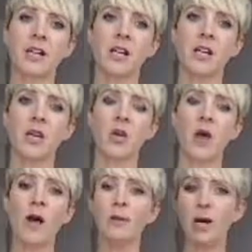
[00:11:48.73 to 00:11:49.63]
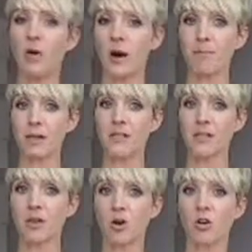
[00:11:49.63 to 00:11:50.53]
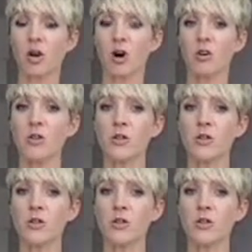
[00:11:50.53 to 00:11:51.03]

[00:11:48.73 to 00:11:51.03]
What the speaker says: I'm based in Hong Kong.